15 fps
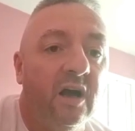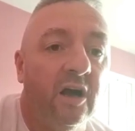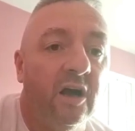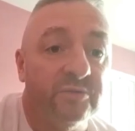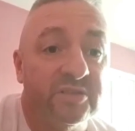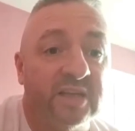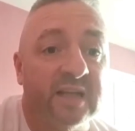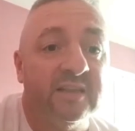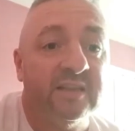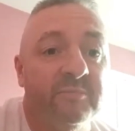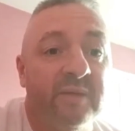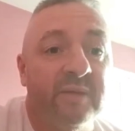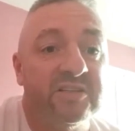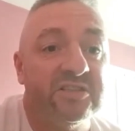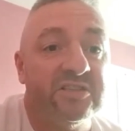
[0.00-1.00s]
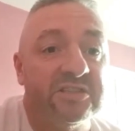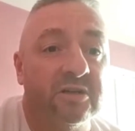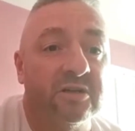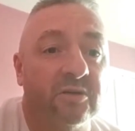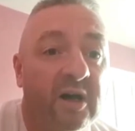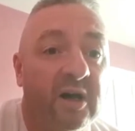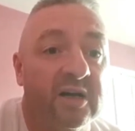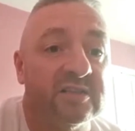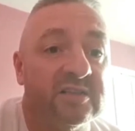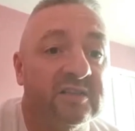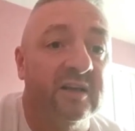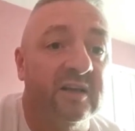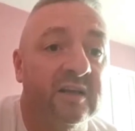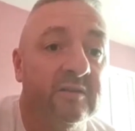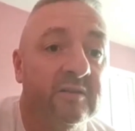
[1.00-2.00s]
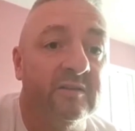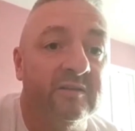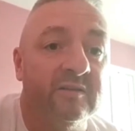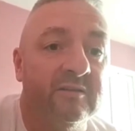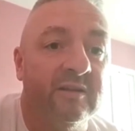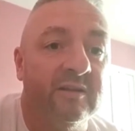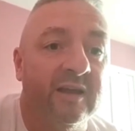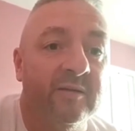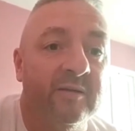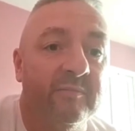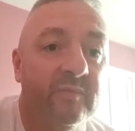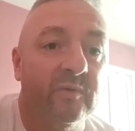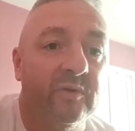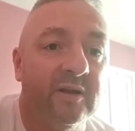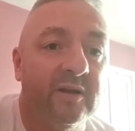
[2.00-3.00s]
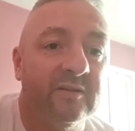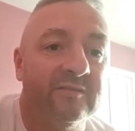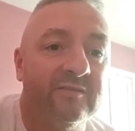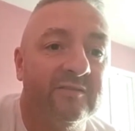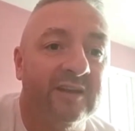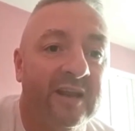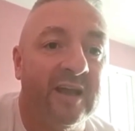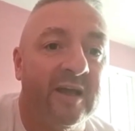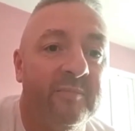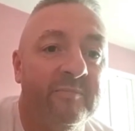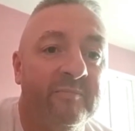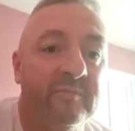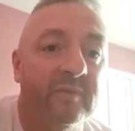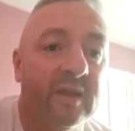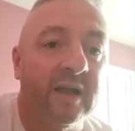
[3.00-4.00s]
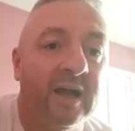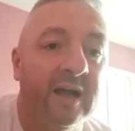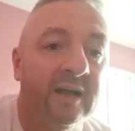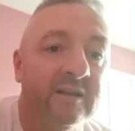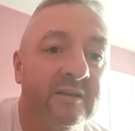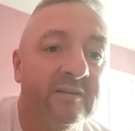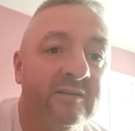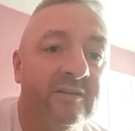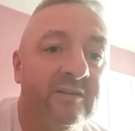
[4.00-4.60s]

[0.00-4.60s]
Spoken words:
I was getting the message across to them and